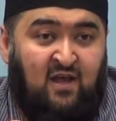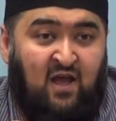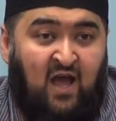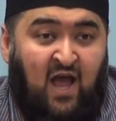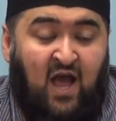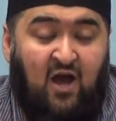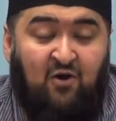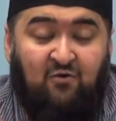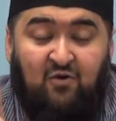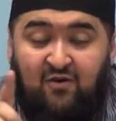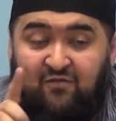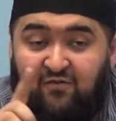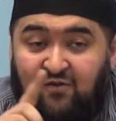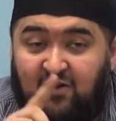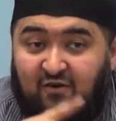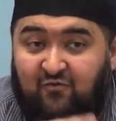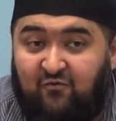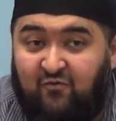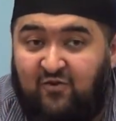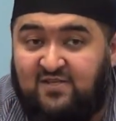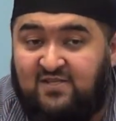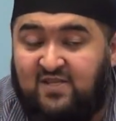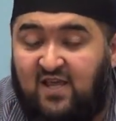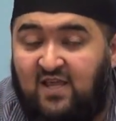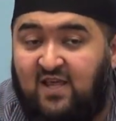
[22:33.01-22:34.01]
However,
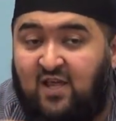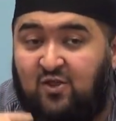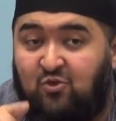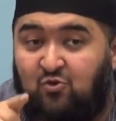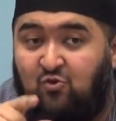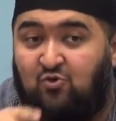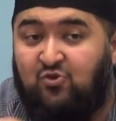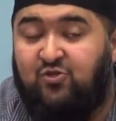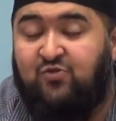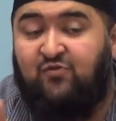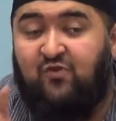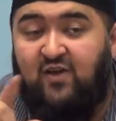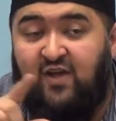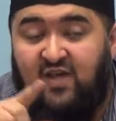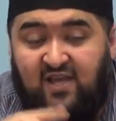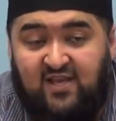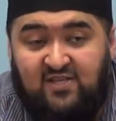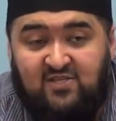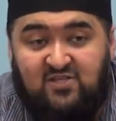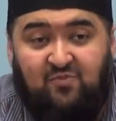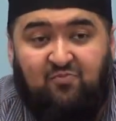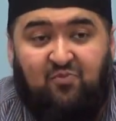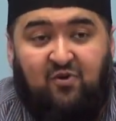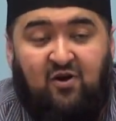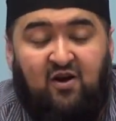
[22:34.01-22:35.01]
if we say that nutfa
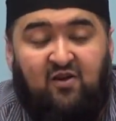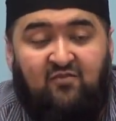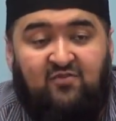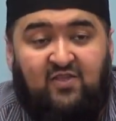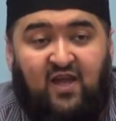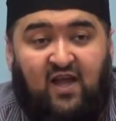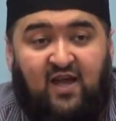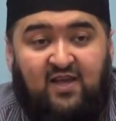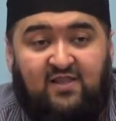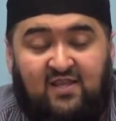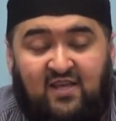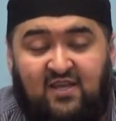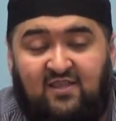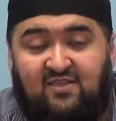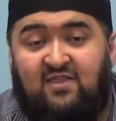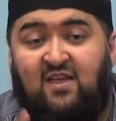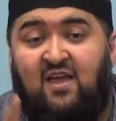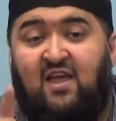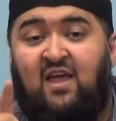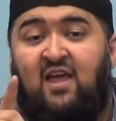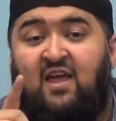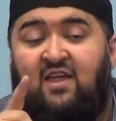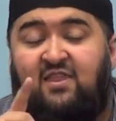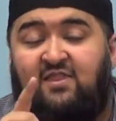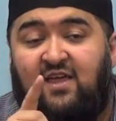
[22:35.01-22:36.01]
is a part of the hadith,
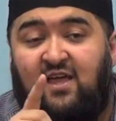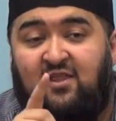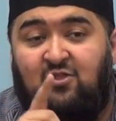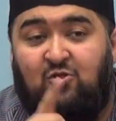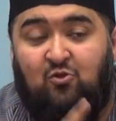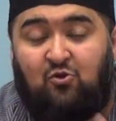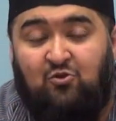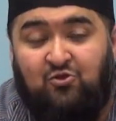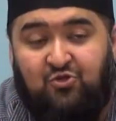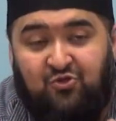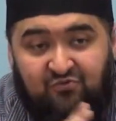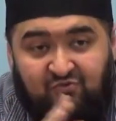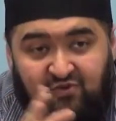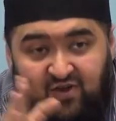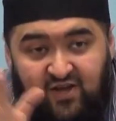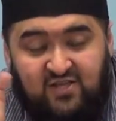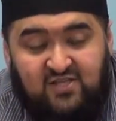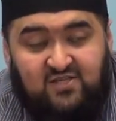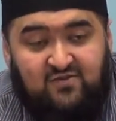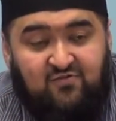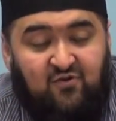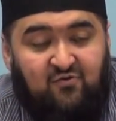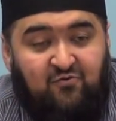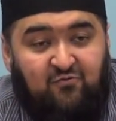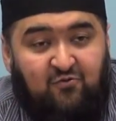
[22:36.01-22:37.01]
then nutfa
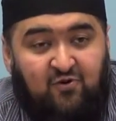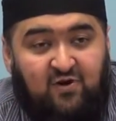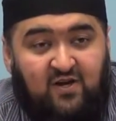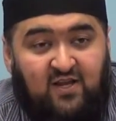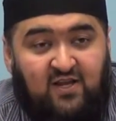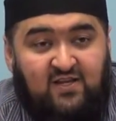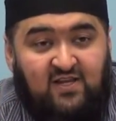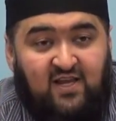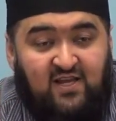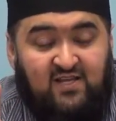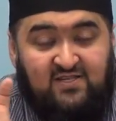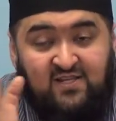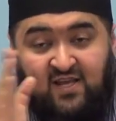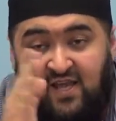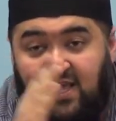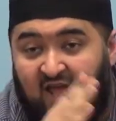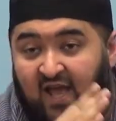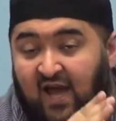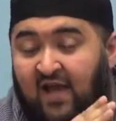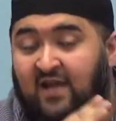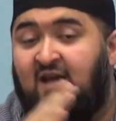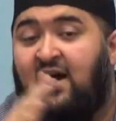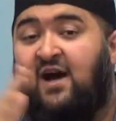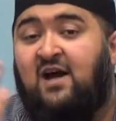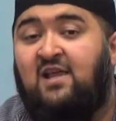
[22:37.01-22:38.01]
is for 40 days.
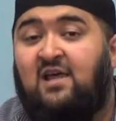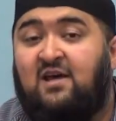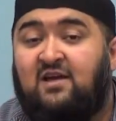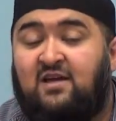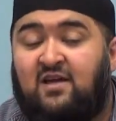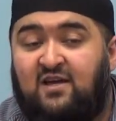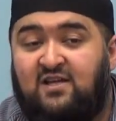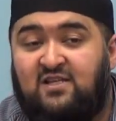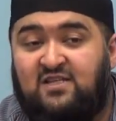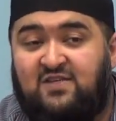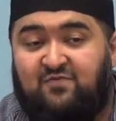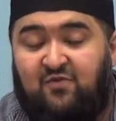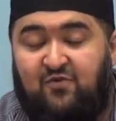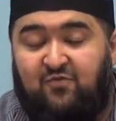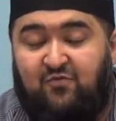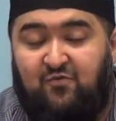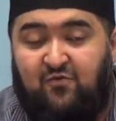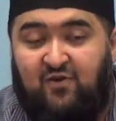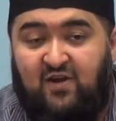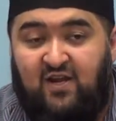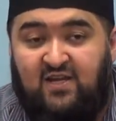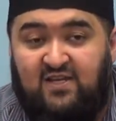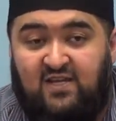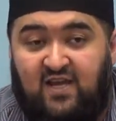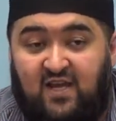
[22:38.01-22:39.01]
And alaqa is for
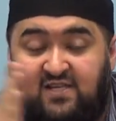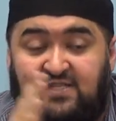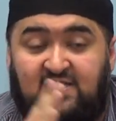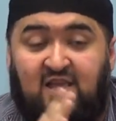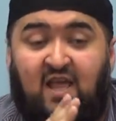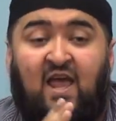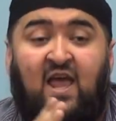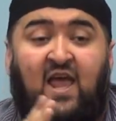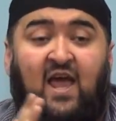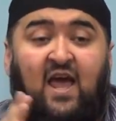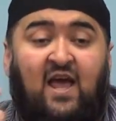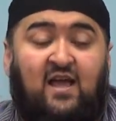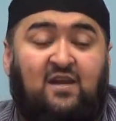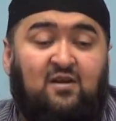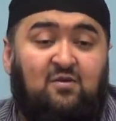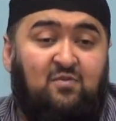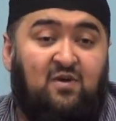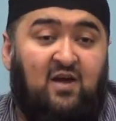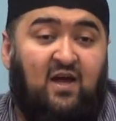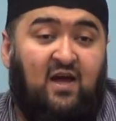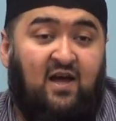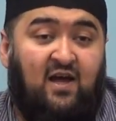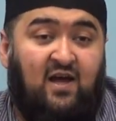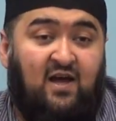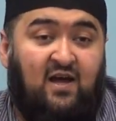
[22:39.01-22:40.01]
40 days. And
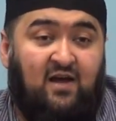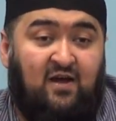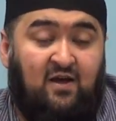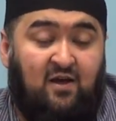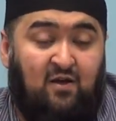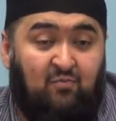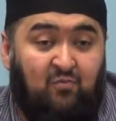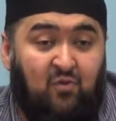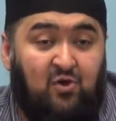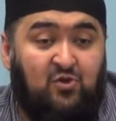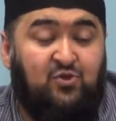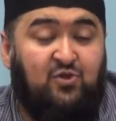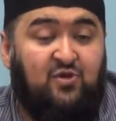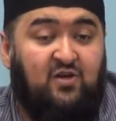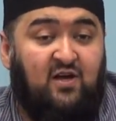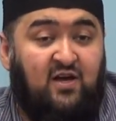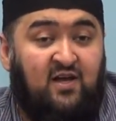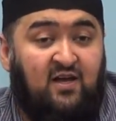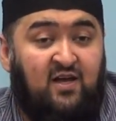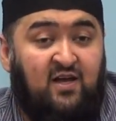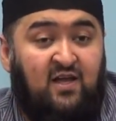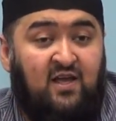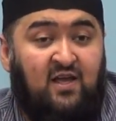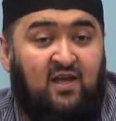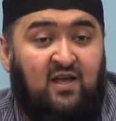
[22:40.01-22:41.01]

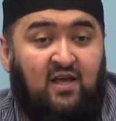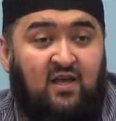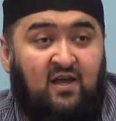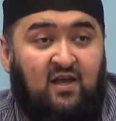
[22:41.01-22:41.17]
mudgha